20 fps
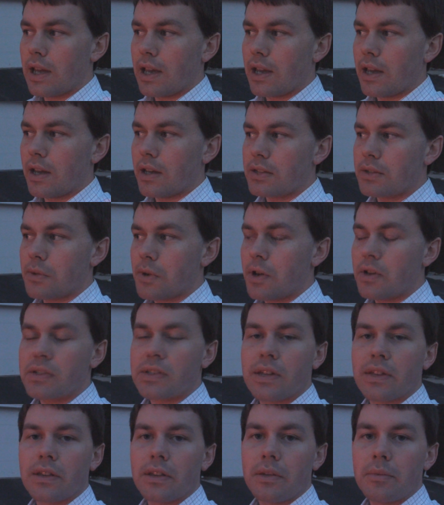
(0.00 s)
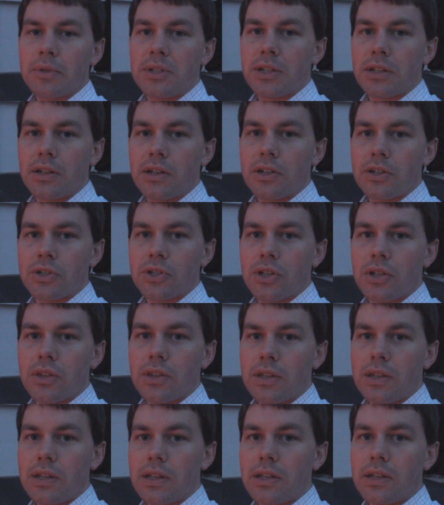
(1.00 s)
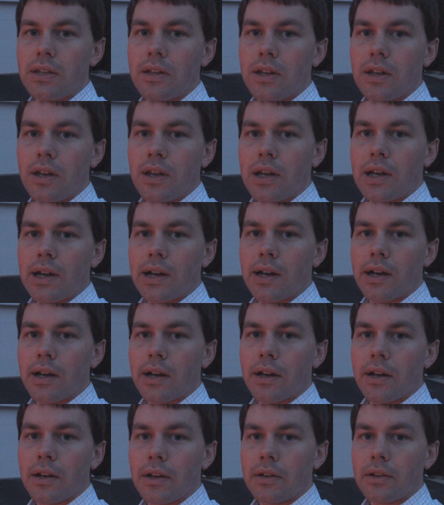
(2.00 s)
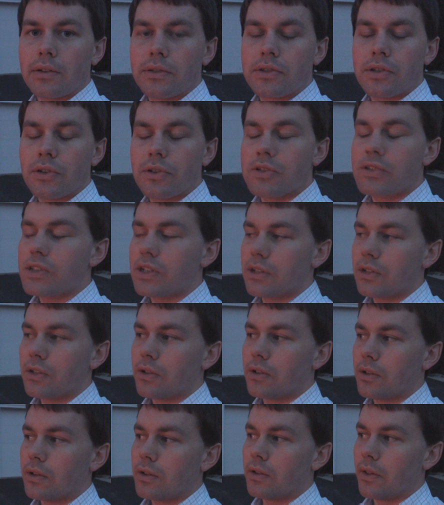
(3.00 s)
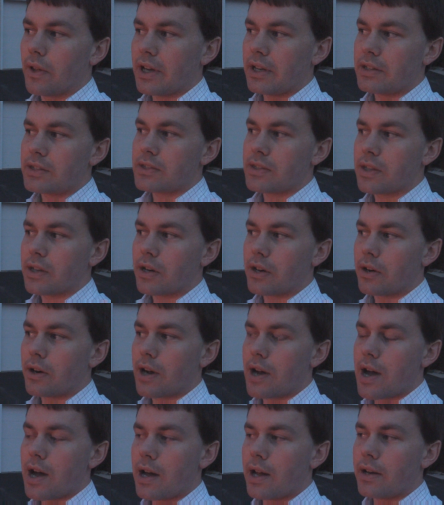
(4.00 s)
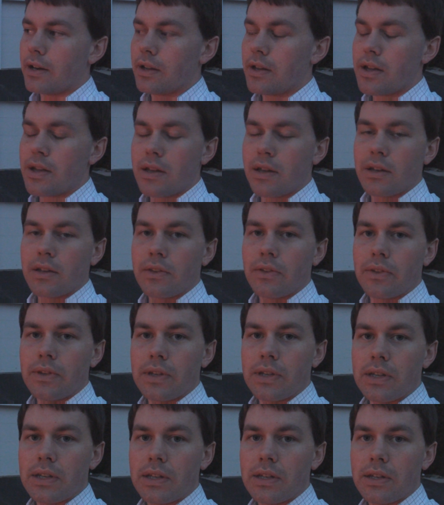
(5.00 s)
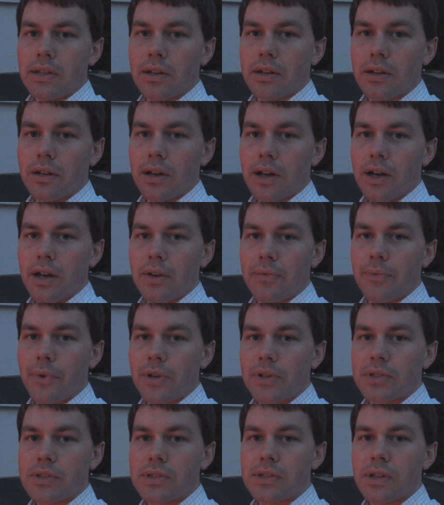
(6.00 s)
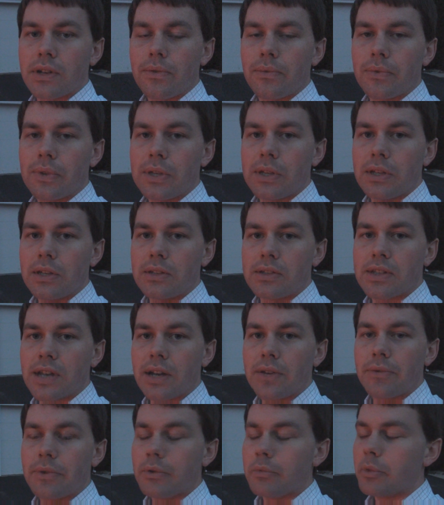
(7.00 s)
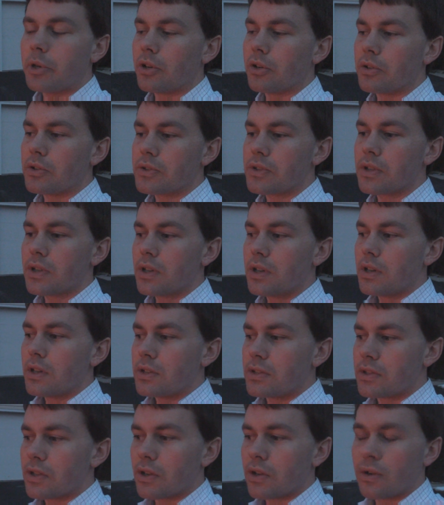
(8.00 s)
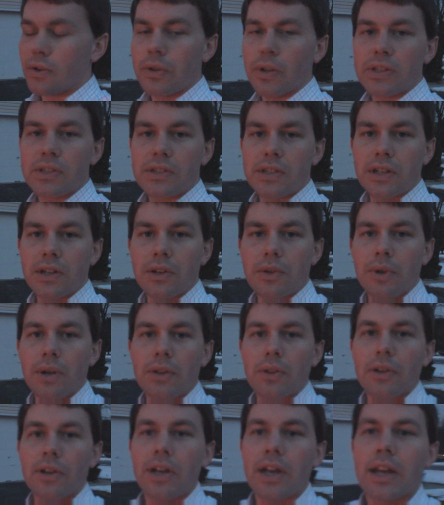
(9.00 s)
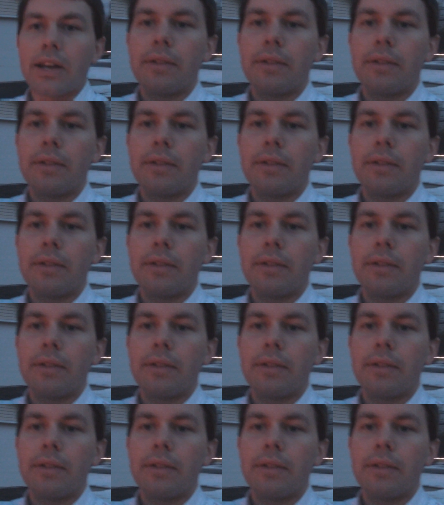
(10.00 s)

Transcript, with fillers: as well as on the limited edition the uh, turn signal lights that are on the uh, fronts of the side view mirrors. So let's take a quick look